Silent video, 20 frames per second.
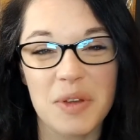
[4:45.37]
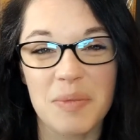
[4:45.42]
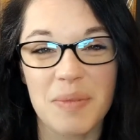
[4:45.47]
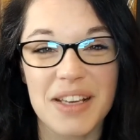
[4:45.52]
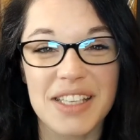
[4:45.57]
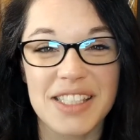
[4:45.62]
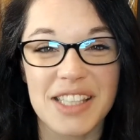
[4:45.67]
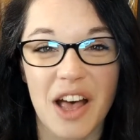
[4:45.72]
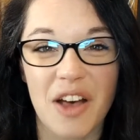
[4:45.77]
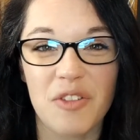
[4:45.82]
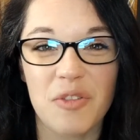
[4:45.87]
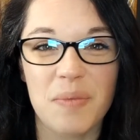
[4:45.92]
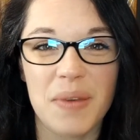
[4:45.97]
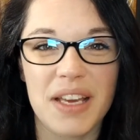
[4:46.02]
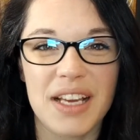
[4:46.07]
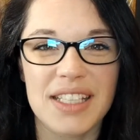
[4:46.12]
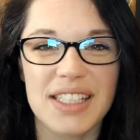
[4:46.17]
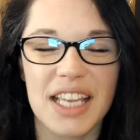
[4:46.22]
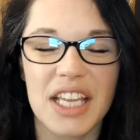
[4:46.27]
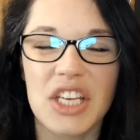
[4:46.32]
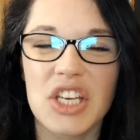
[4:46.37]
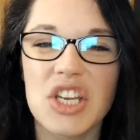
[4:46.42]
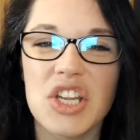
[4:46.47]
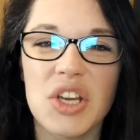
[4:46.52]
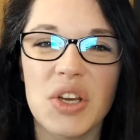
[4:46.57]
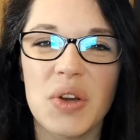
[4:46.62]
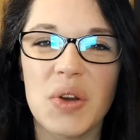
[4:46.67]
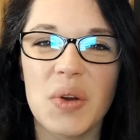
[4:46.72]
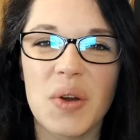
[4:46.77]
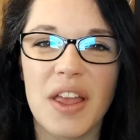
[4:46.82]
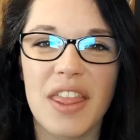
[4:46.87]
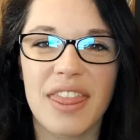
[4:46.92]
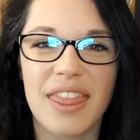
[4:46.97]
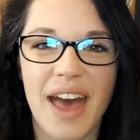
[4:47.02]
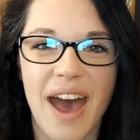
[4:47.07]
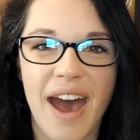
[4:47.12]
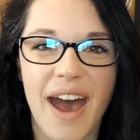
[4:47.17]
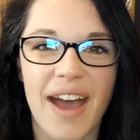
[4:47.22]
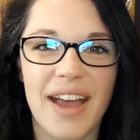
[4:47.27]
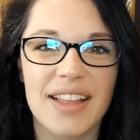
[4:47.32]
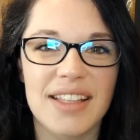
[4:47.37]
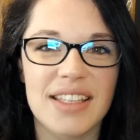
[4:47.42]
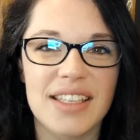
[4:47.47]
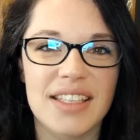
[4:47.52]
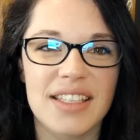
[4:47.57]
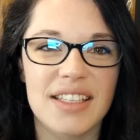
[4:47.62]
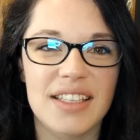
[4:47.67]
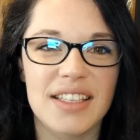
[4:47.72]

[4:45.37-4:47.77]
with myself because I knew that